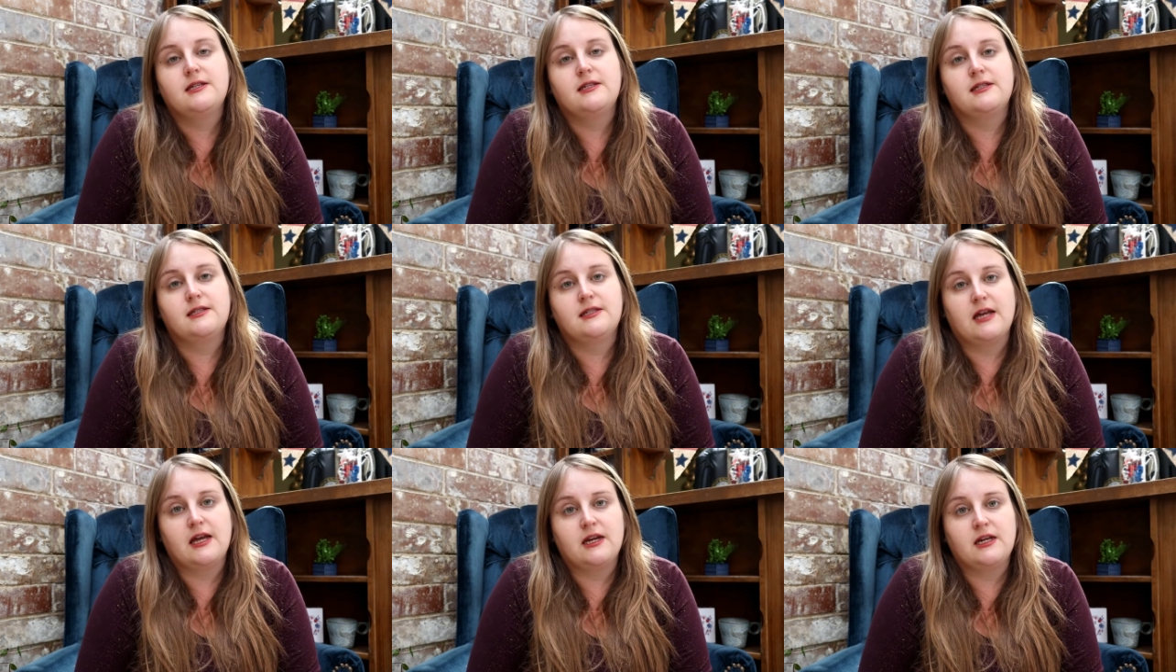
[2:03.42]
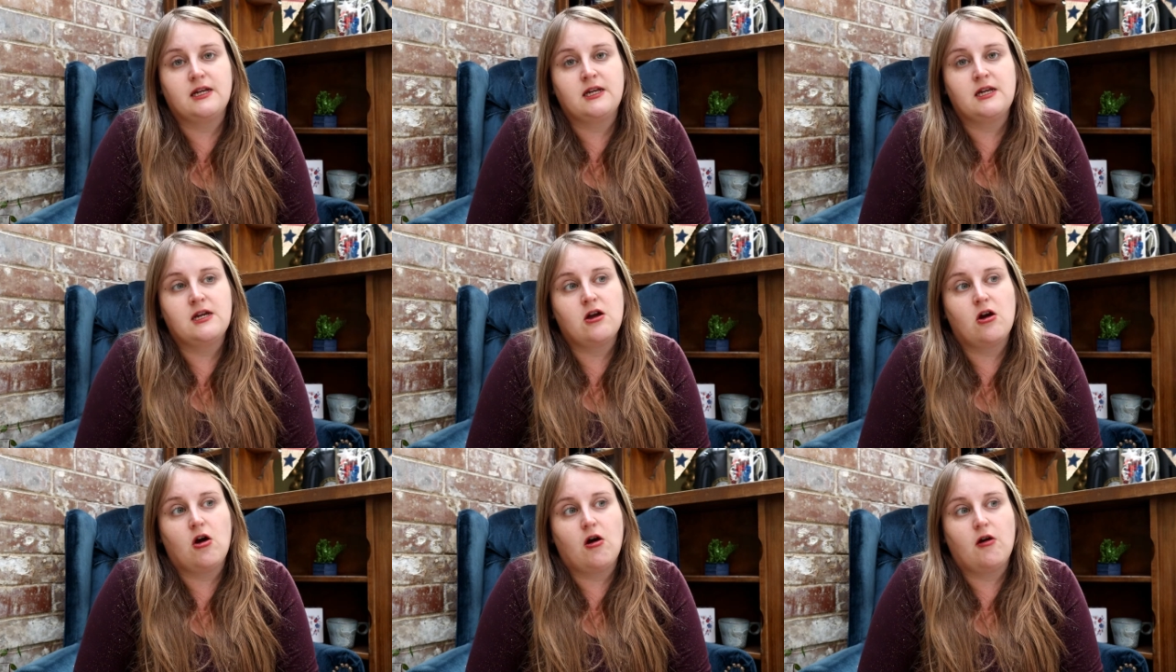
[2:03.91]

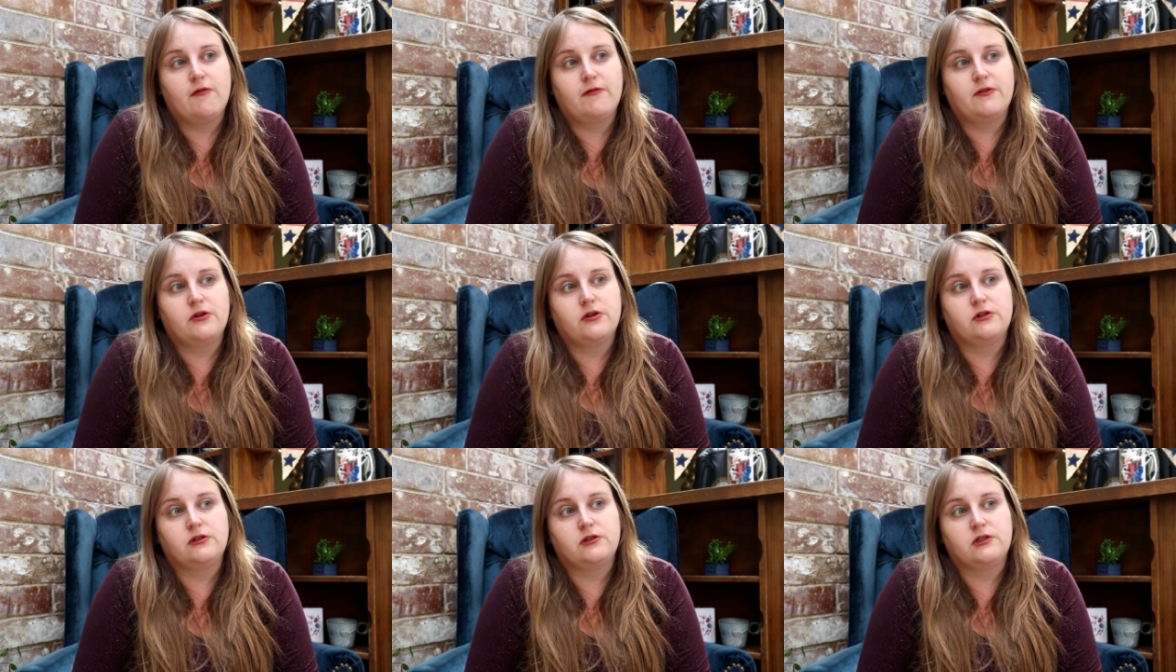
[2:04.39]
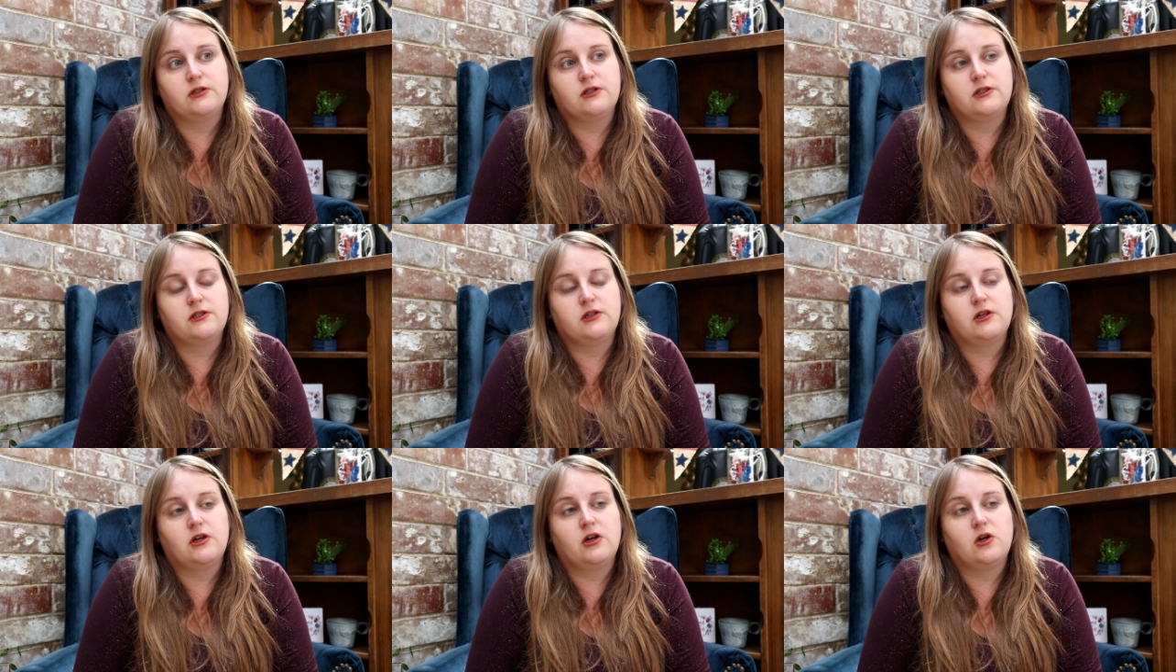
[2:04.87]
Zenni
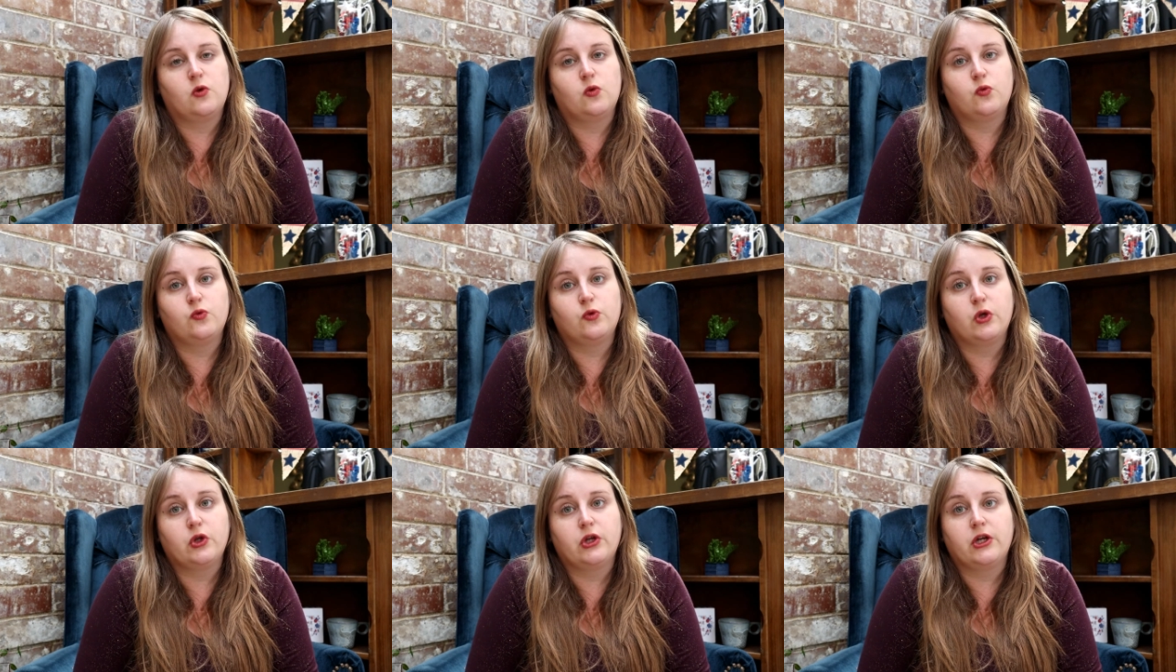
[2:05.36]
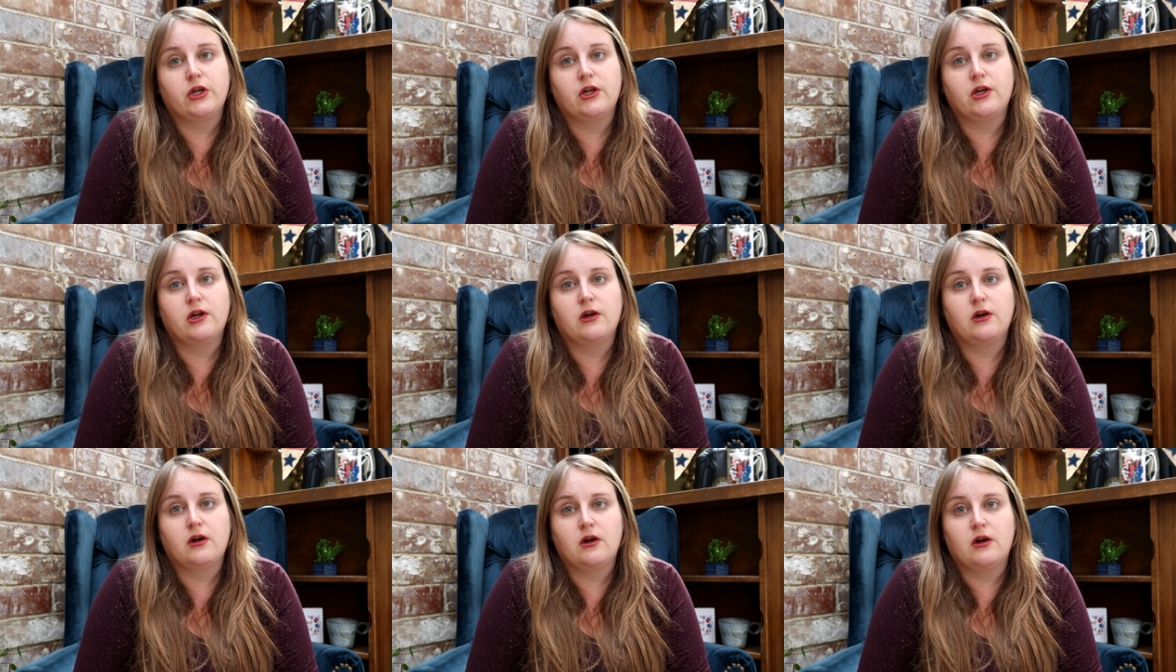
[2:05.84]
offers
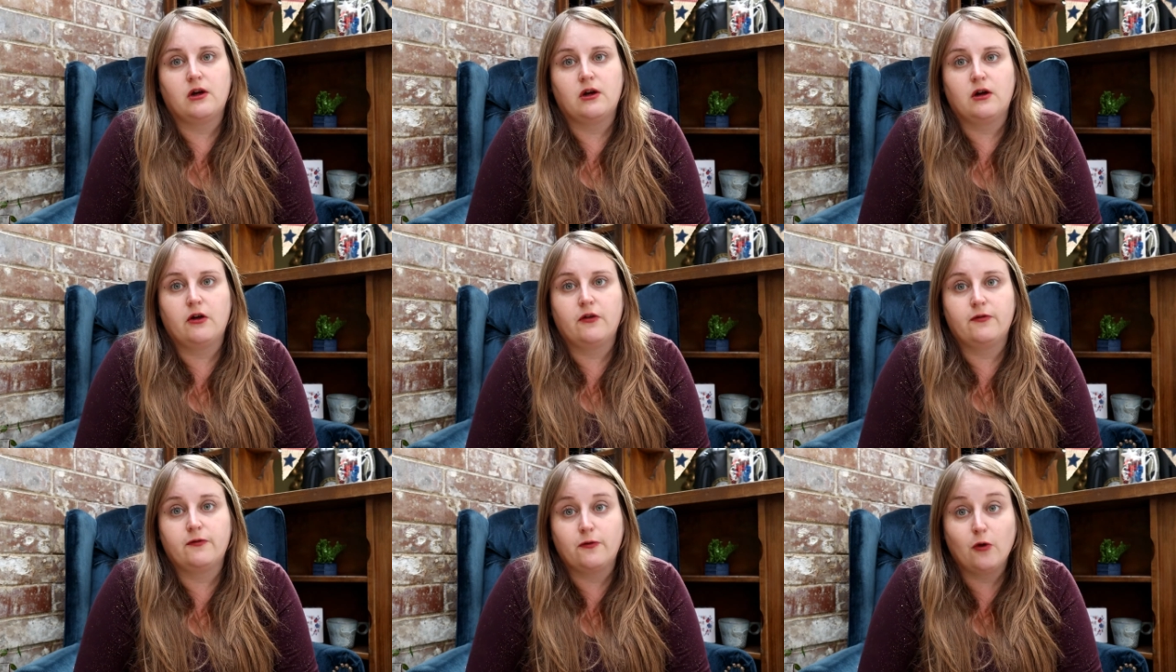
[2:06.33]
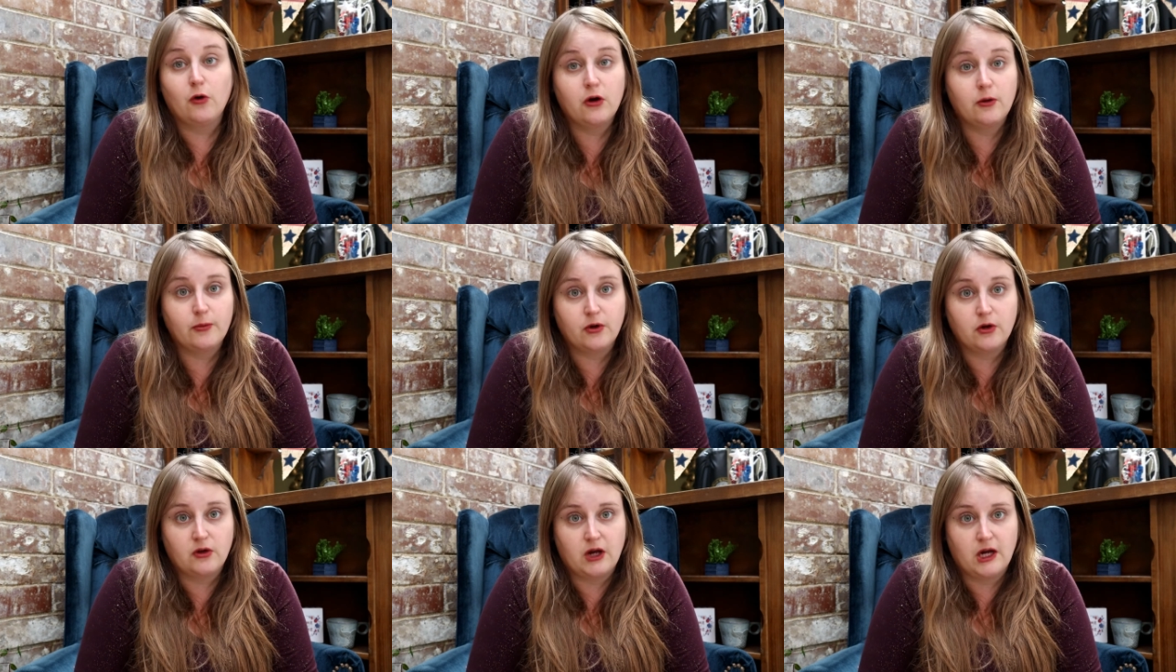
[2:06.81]
really uh,
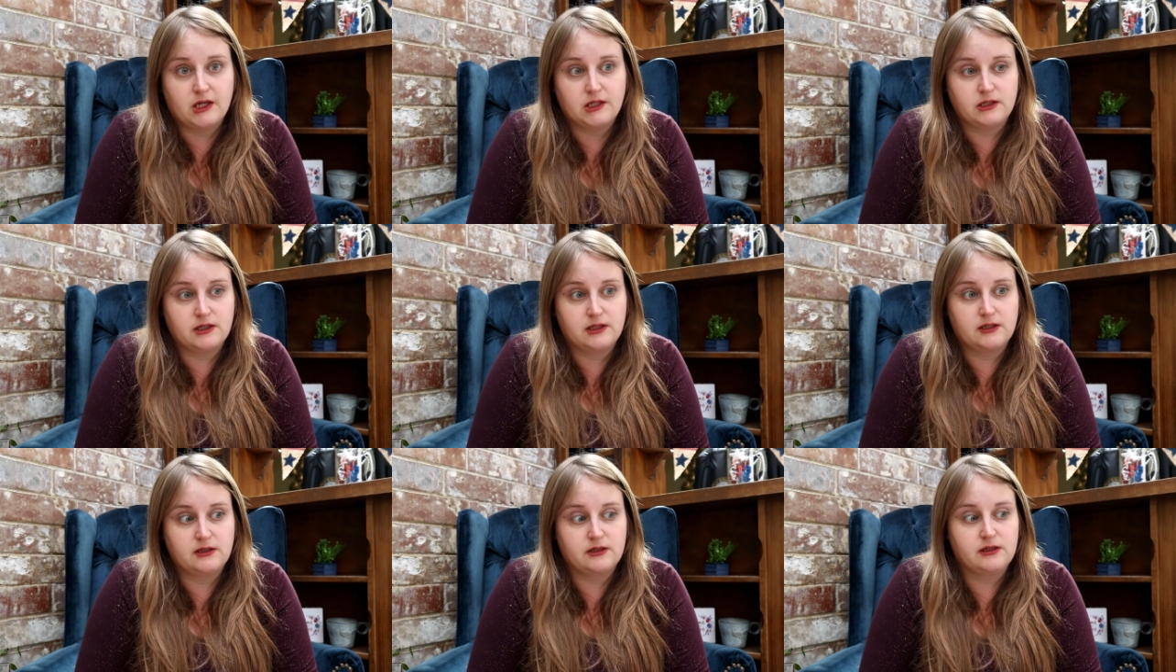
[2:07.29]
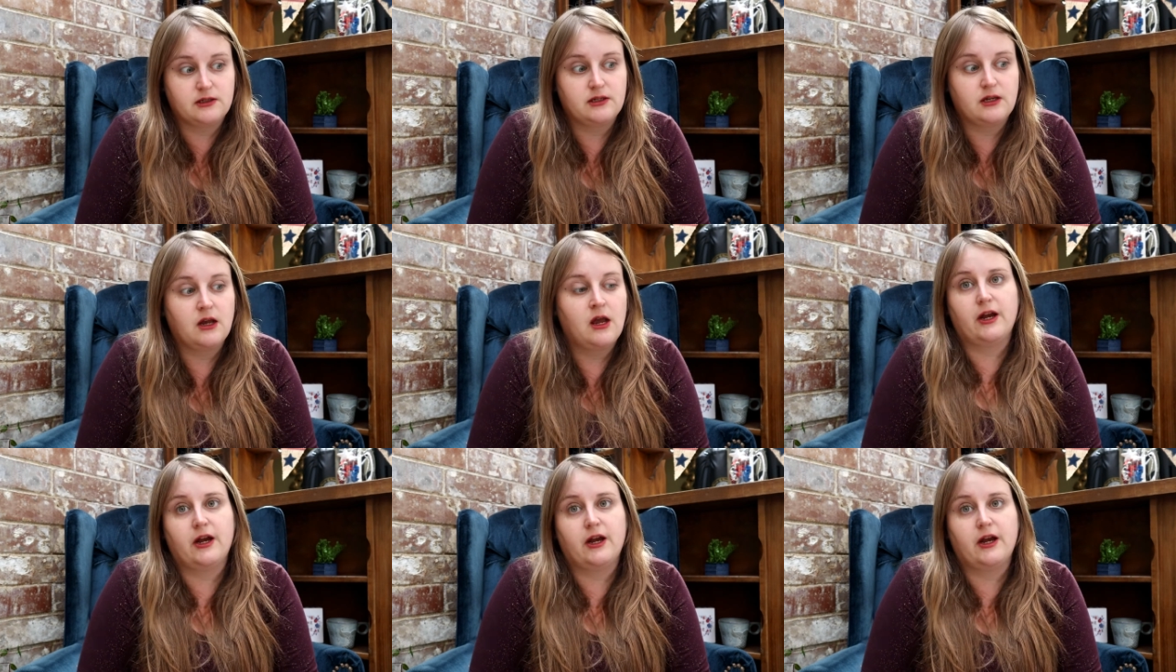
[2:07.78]
affordable glasses.